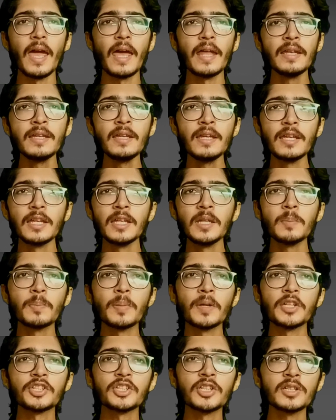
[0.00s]
Any
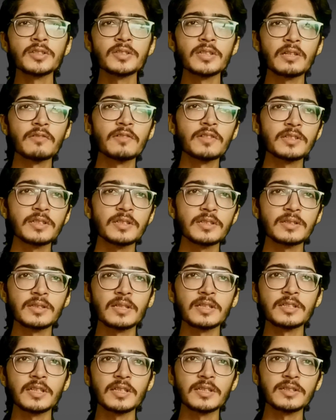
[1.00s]
inpatient services
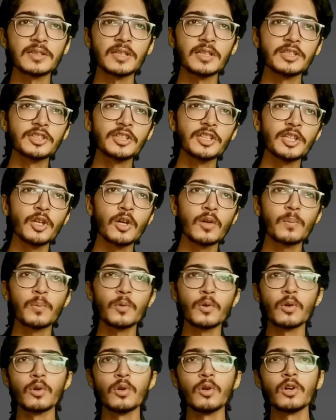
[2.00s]
such as surgery or
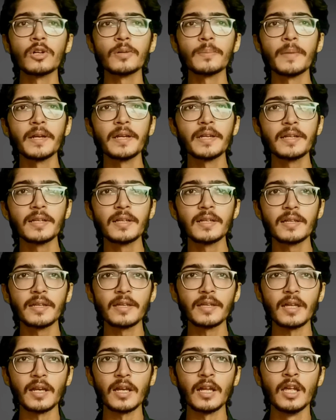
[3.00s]
prolonged medical
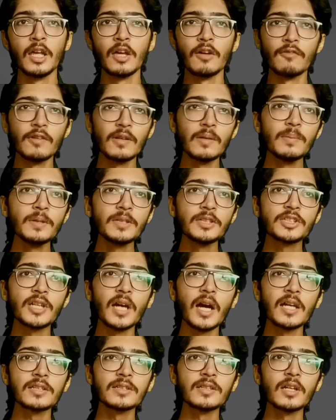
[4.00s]
care will be
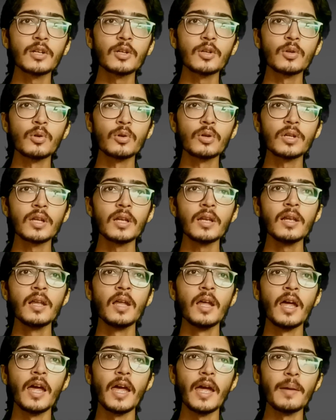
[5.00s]
charged the total
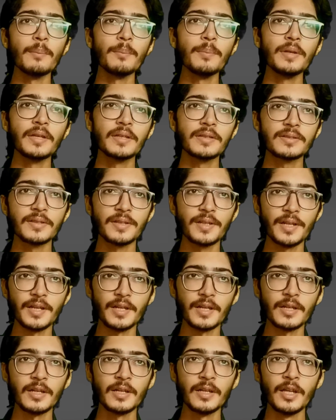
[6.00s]
MBS
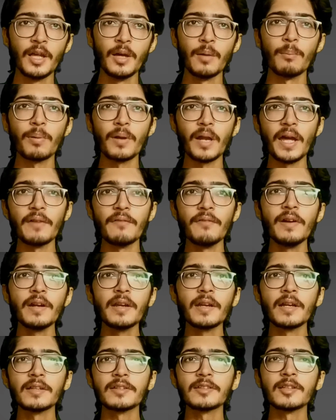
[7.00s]
rate.
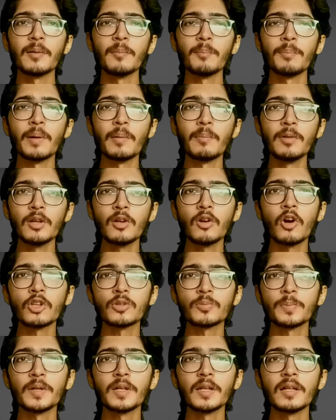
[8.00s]
Private and some public
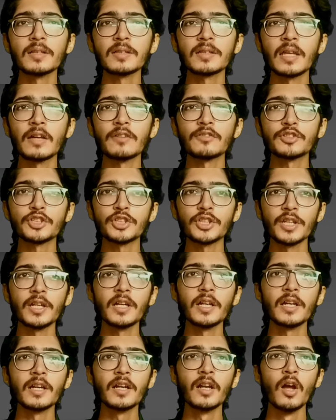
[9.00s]
hospitals have
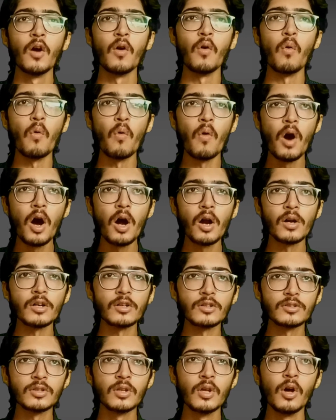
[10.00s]
shared
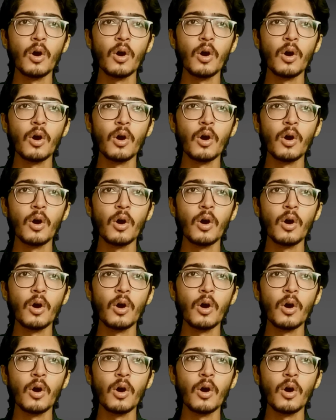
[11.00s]
wards.